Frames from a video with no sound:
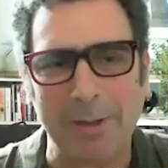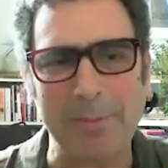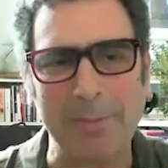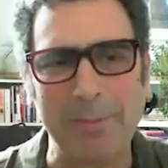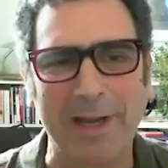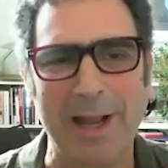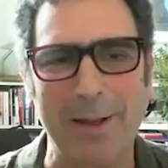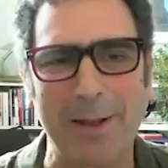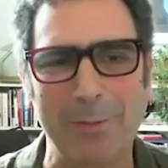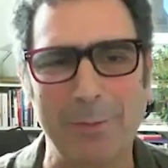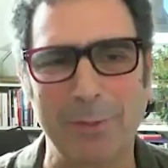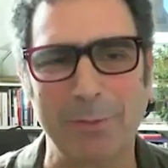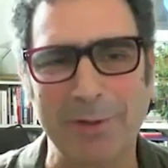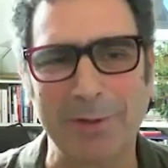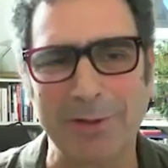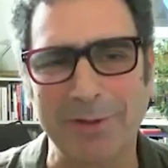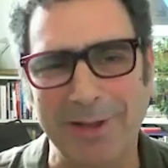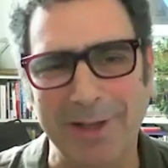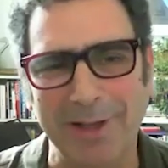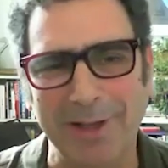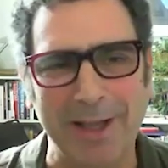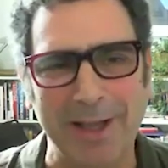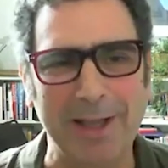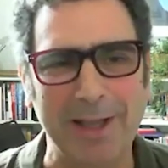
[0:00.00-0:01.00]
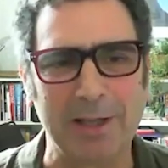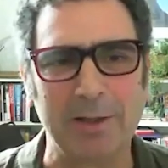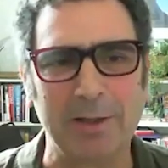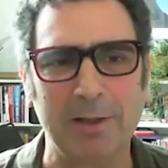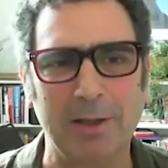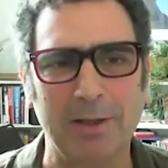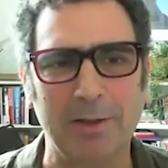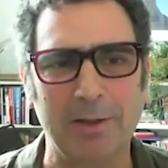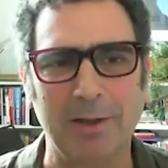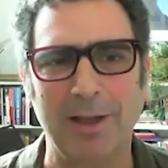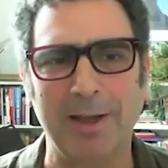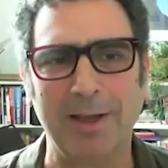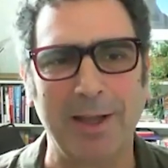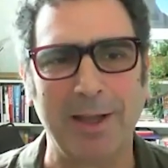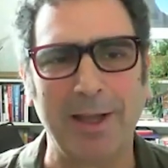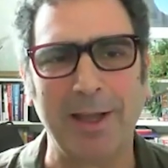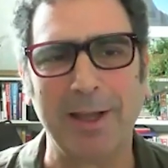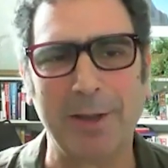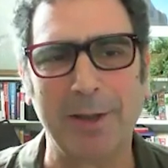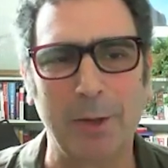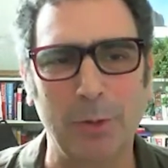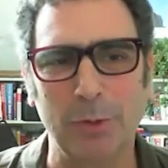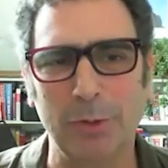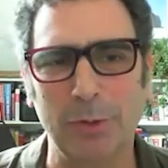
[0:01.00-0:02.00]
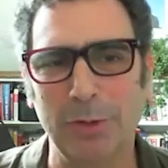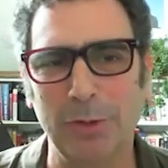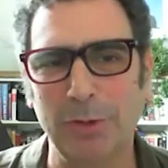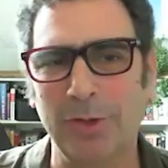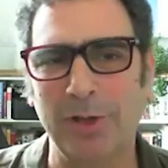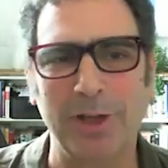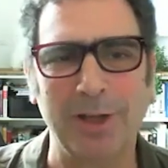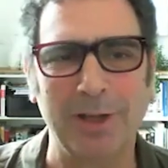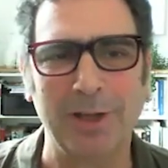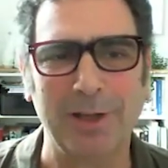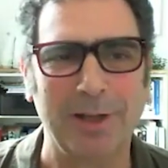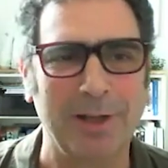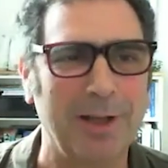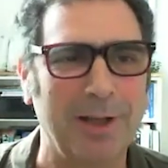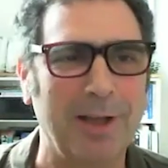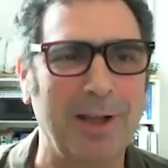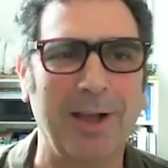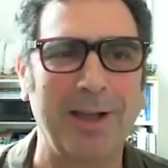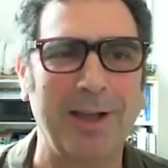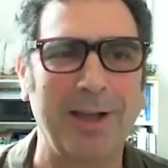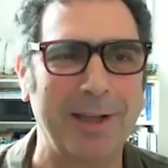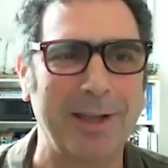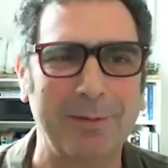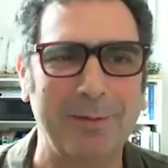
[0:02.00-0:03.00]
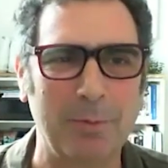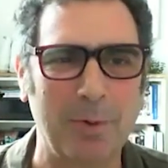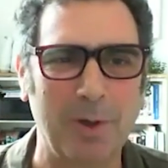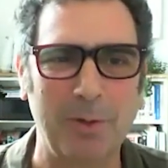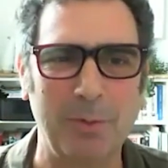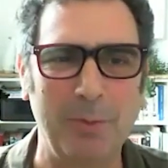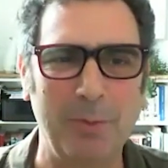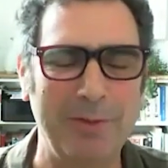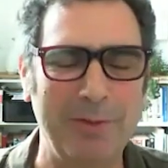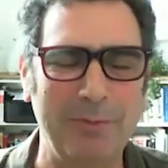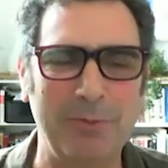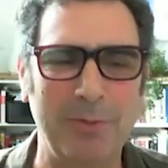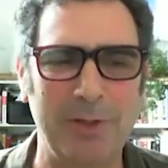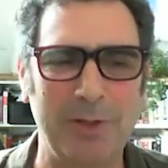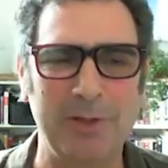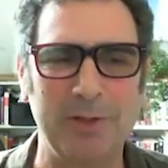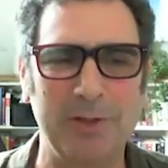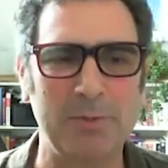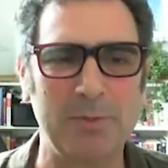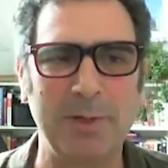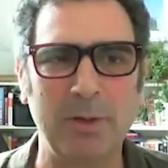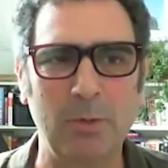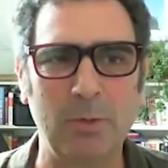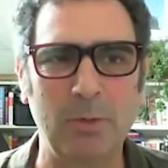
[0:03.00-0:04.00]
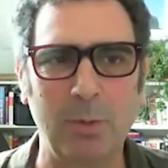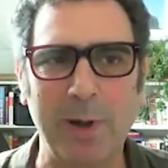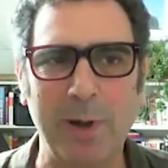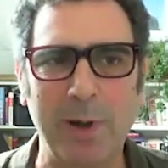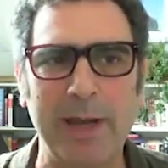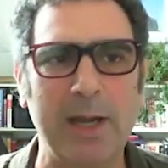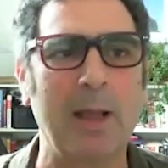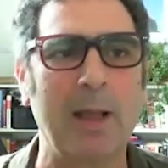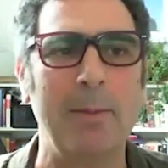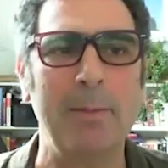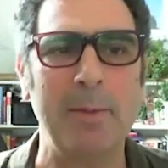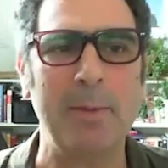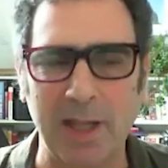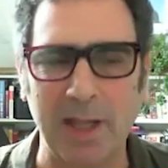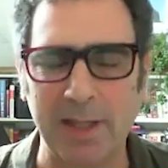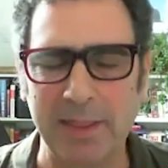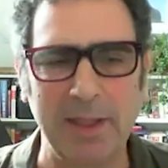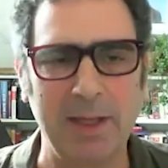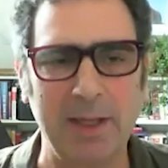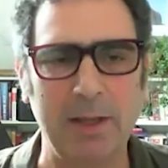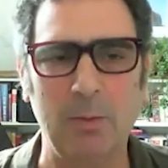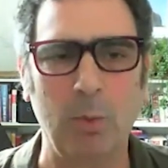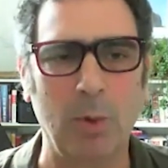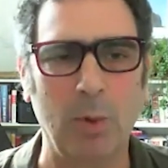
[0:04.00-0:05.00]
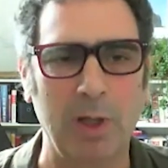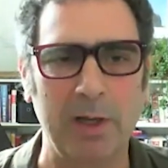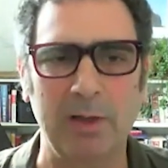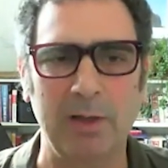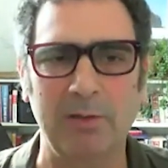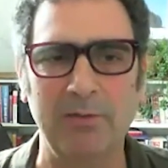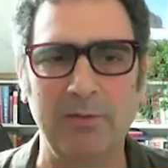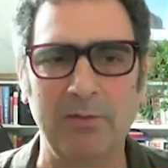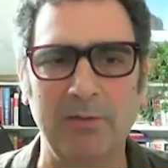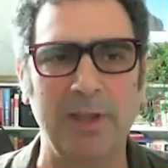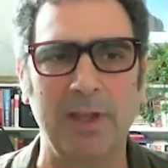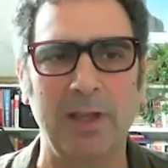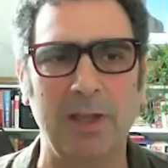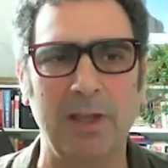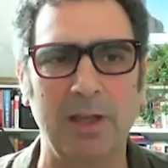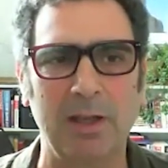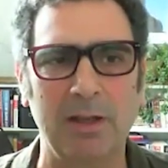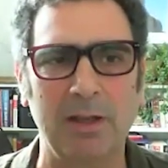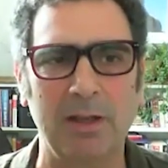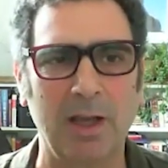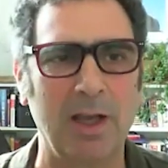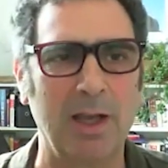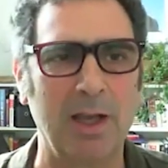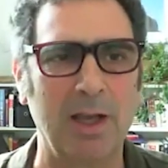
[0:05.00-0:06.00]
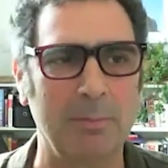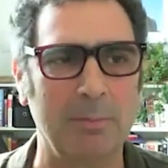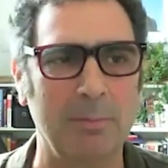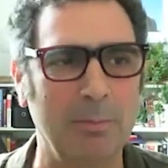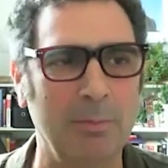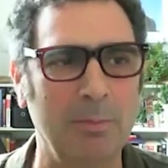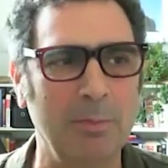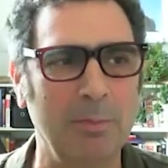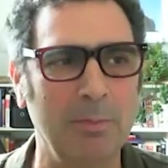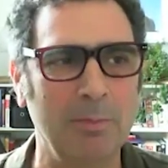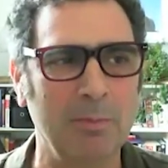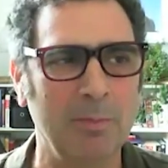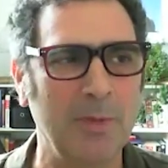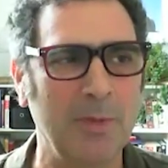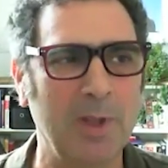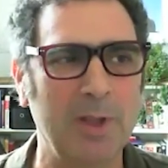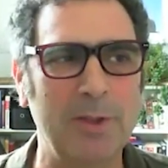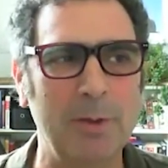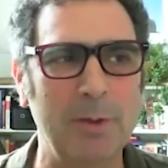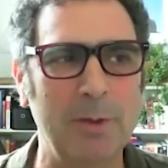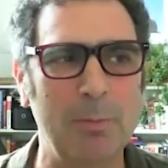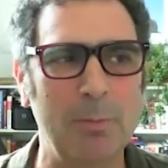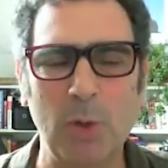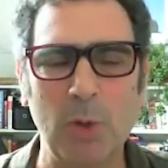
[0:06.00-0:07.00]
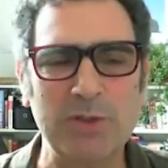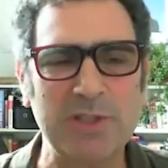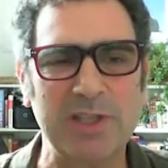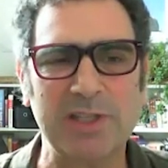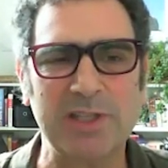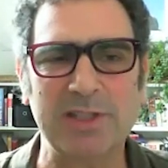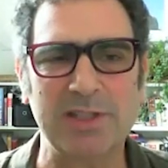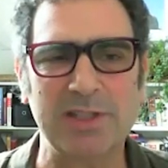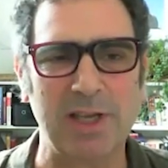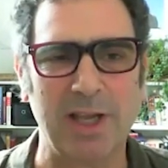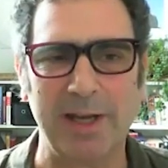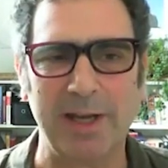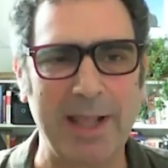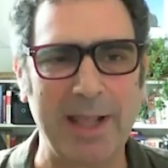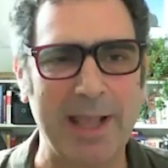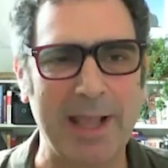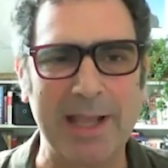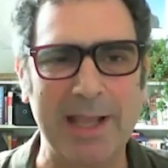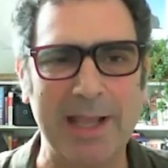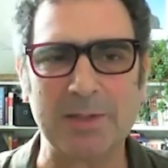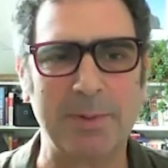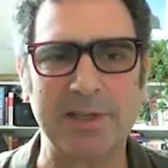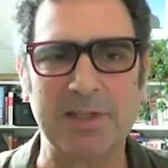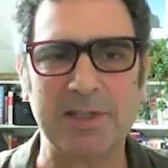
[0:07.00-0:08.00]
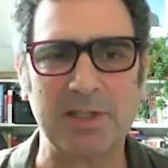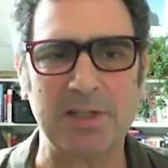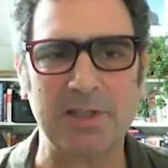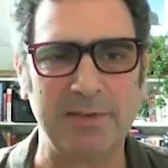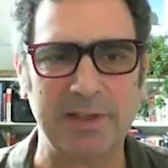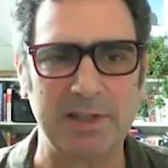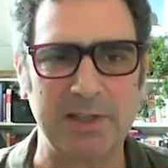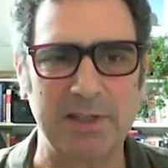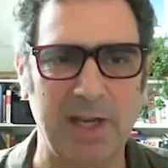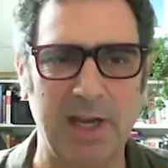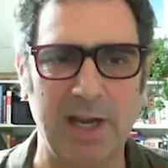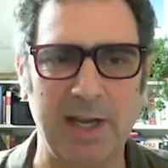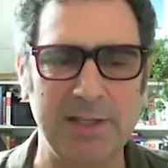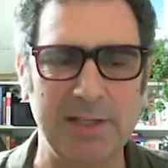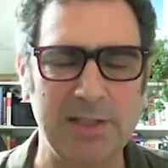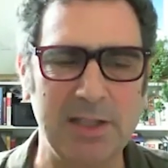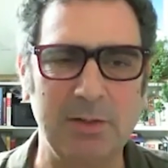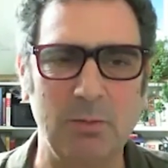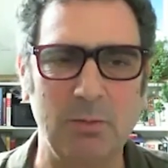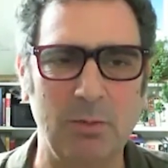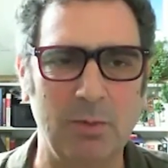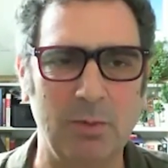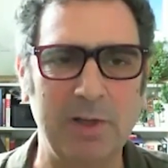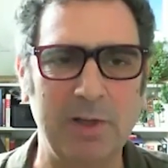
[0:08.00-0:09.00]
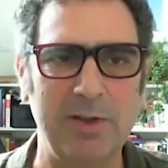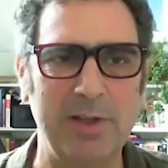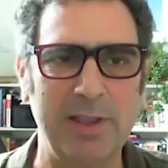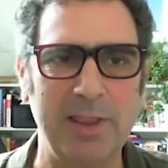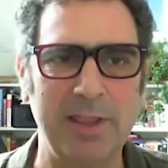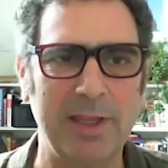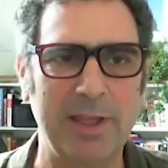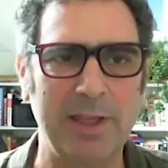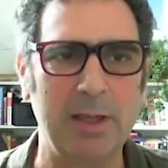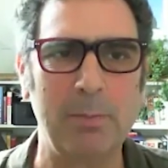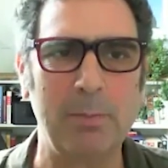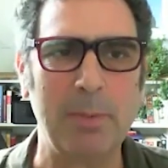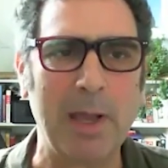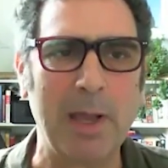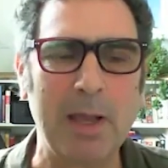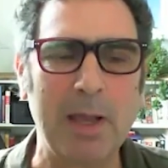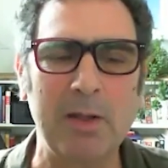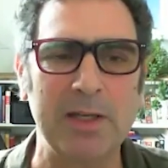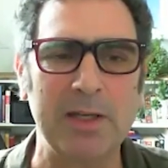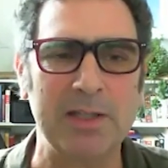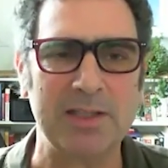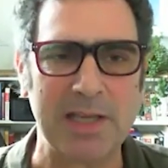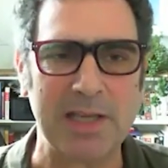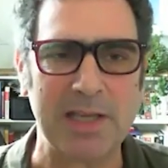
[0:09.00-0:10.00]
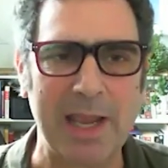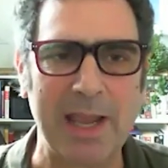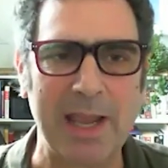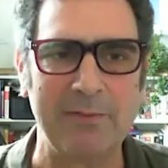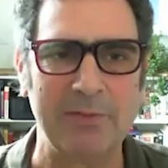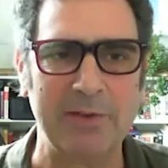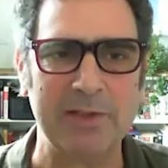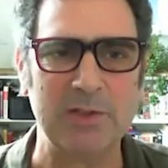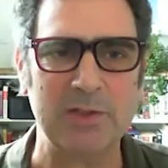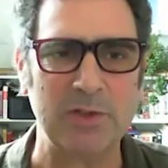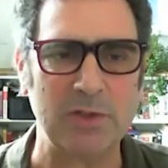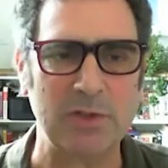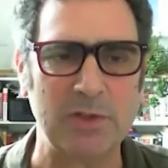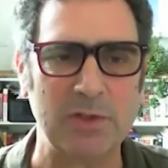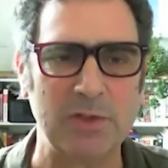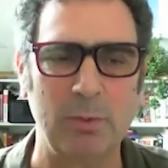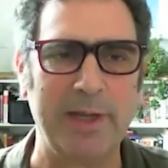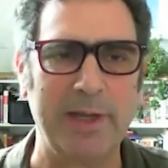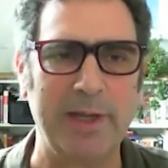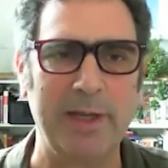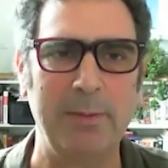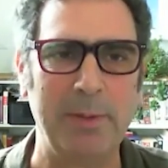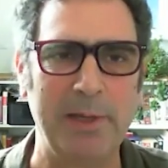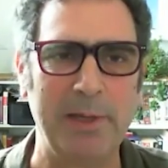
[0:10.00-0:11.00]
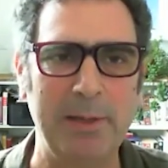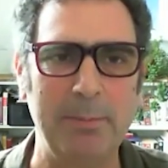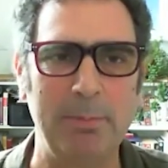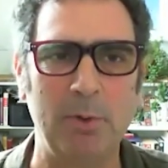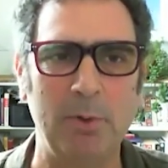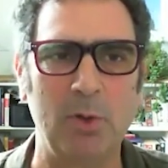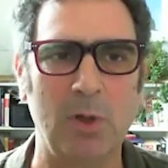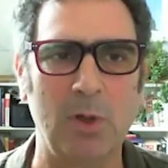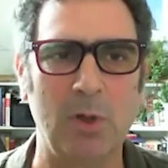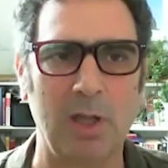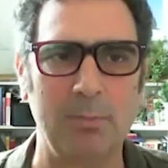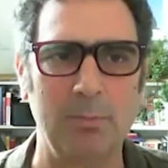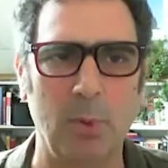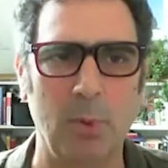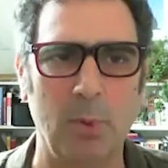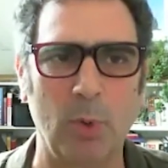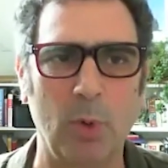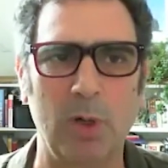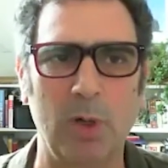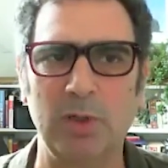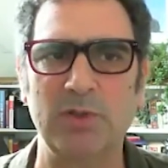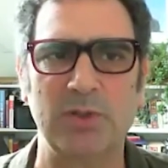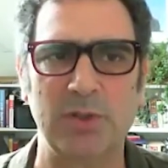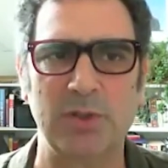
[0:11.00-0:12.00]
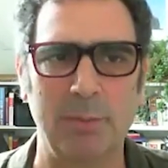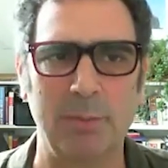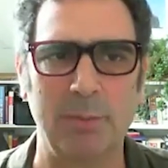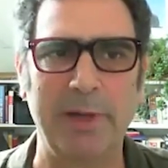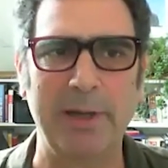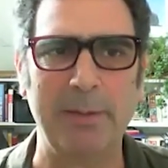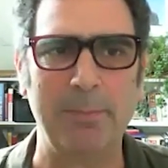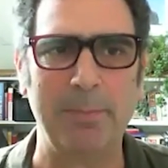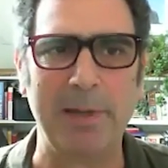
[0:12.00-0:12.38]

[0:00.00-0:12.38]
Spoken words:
I mean, I would really echo Luca. WeFunder's been great. I mean, I think one of the most exciting aspects of it that I didn't really think about is having so many people on board, so many